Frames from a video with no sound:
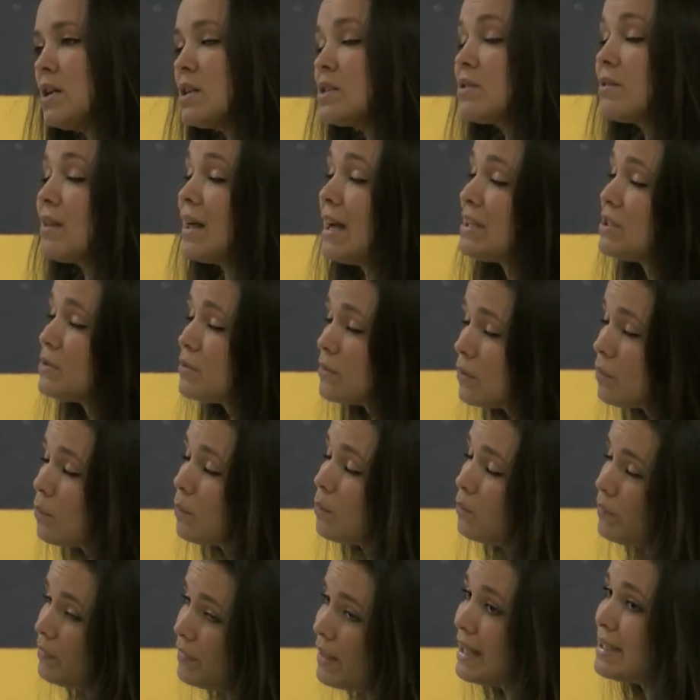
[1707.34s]
So that's, the,
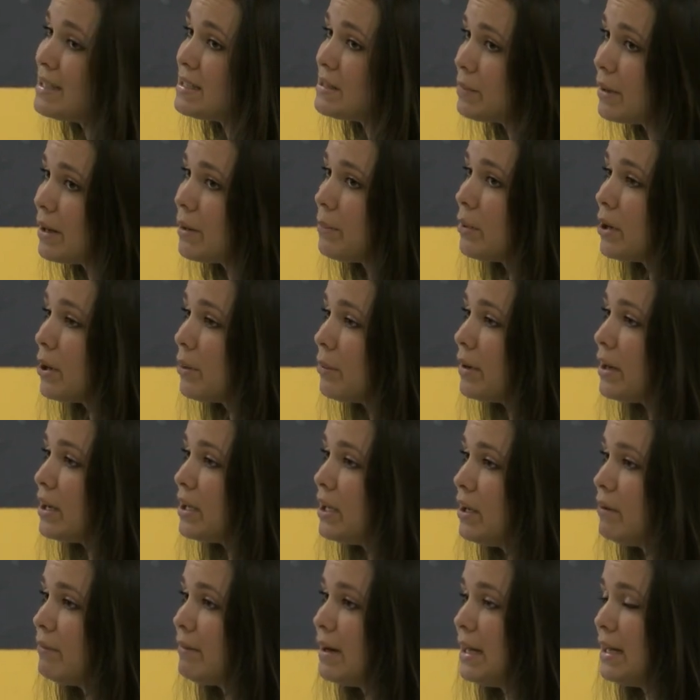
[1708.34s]
that's where we're
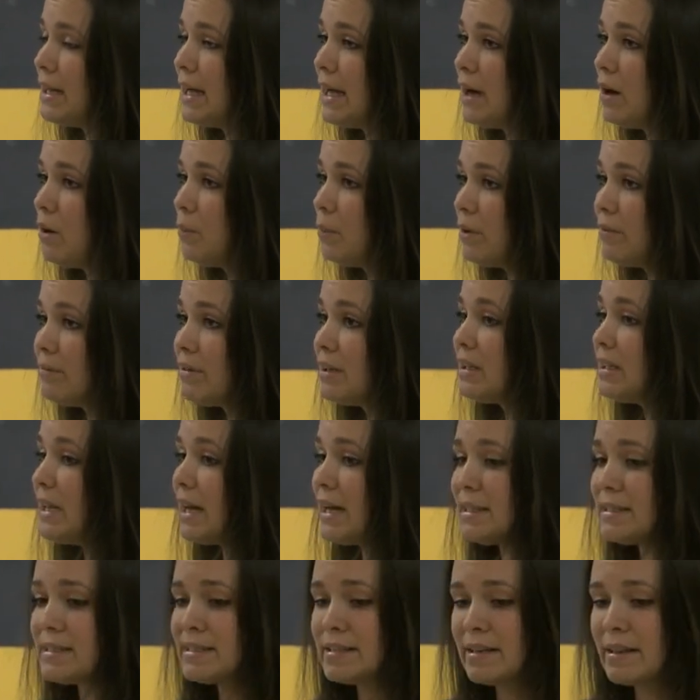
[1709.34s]
working right now. We
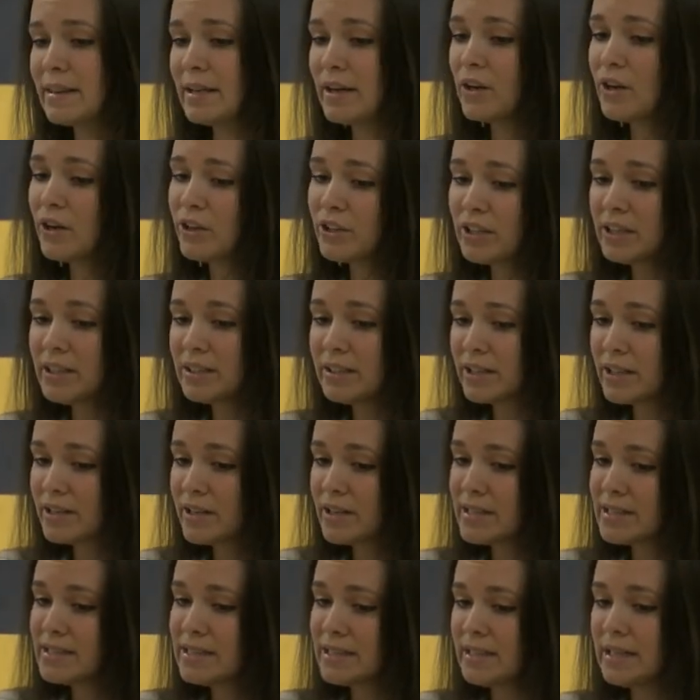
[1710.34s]
realized that early
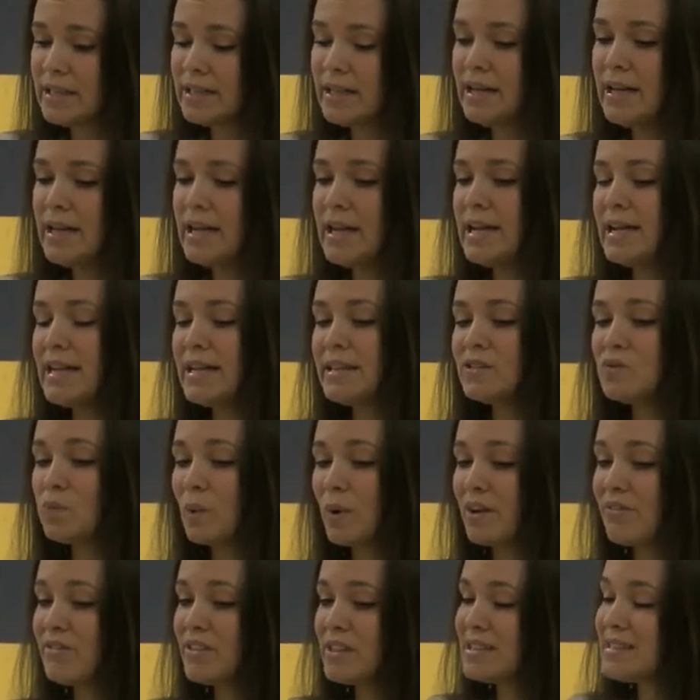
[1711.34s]
literacy is
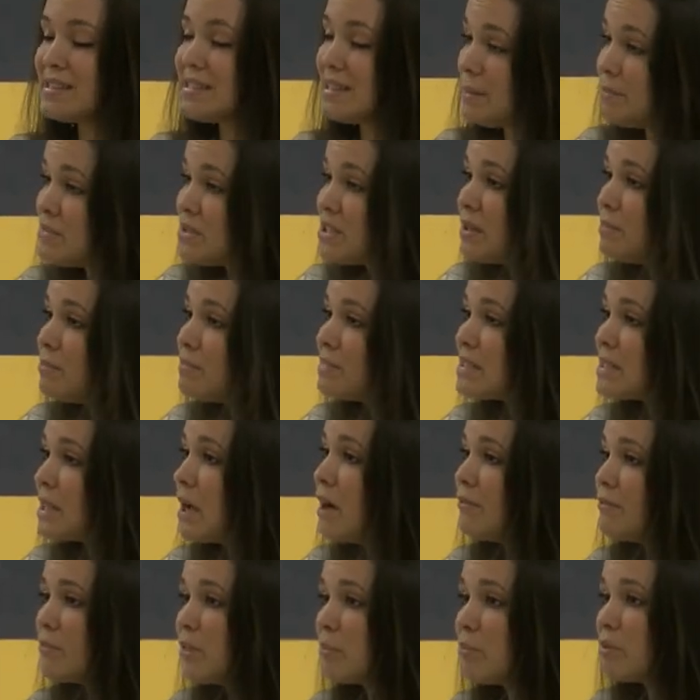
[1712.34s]
one of the symptoms
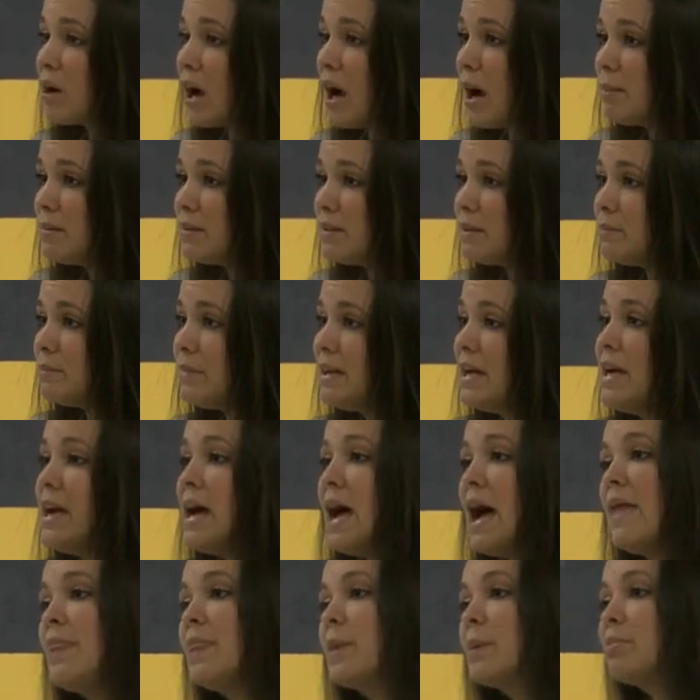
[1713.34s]
of the problem,
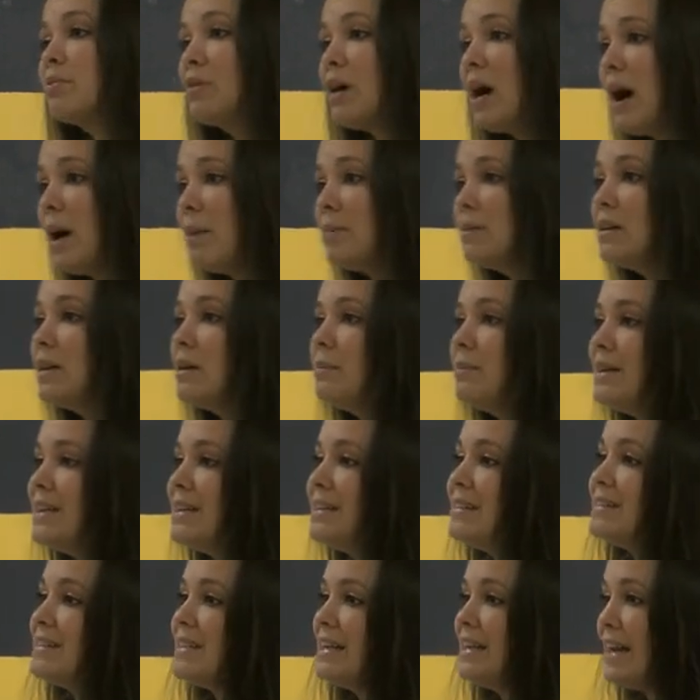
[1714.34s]
and the problem
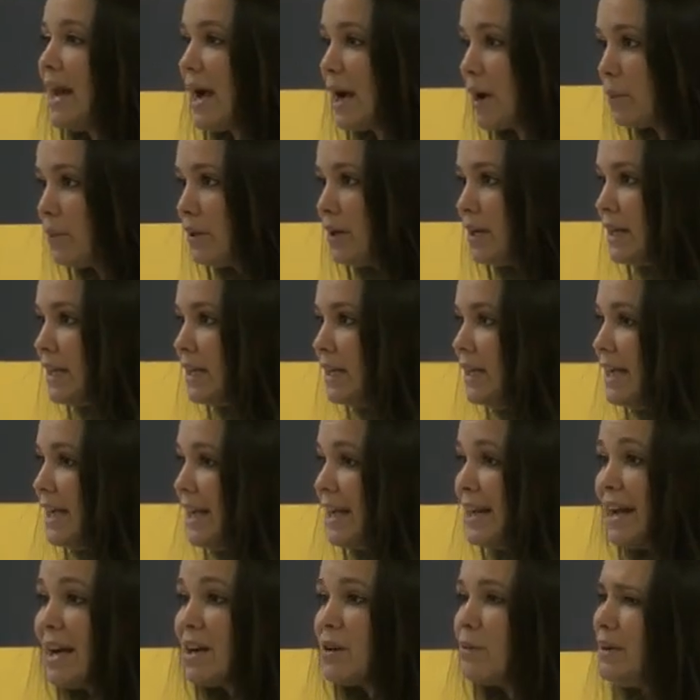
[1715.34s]
is inequity.
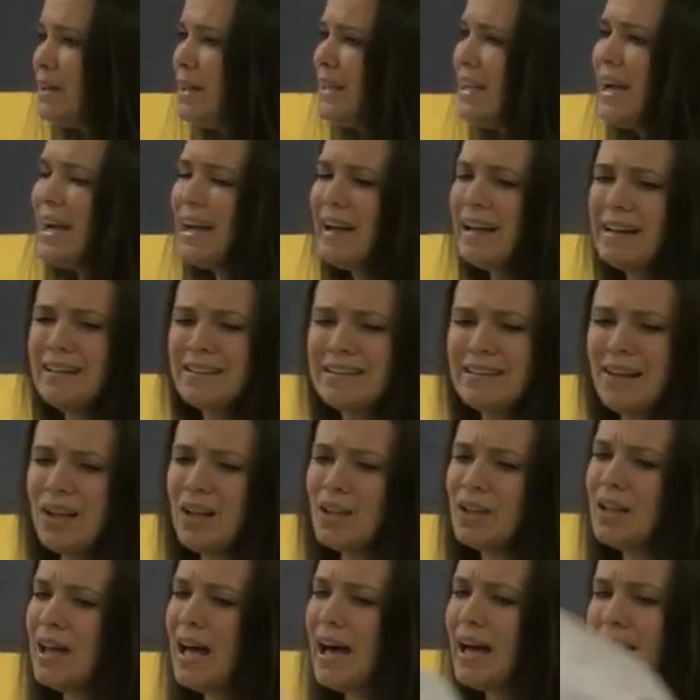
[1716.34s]
Inequity has
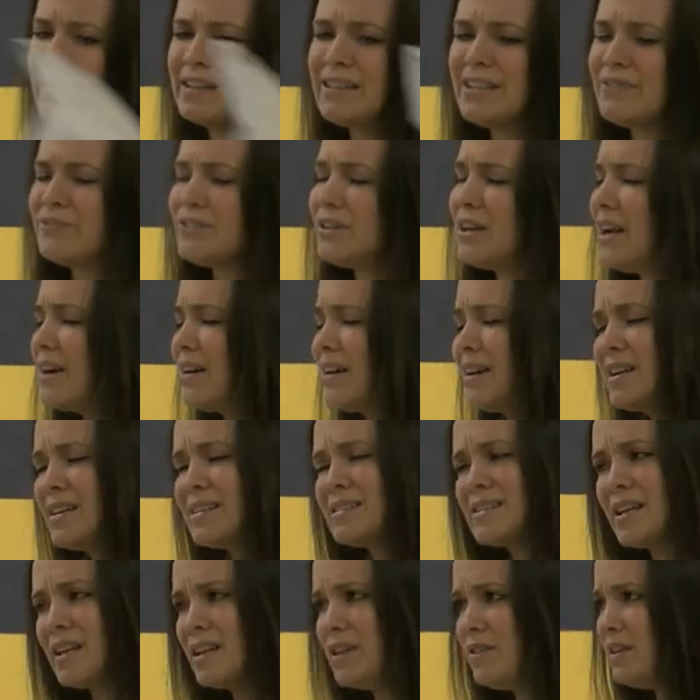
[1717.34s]
a lot of different
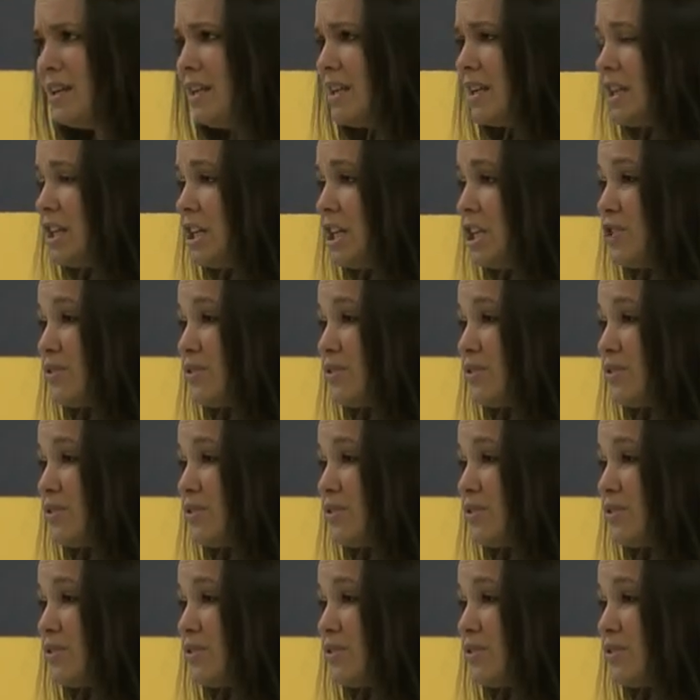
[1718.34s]
areas that you need to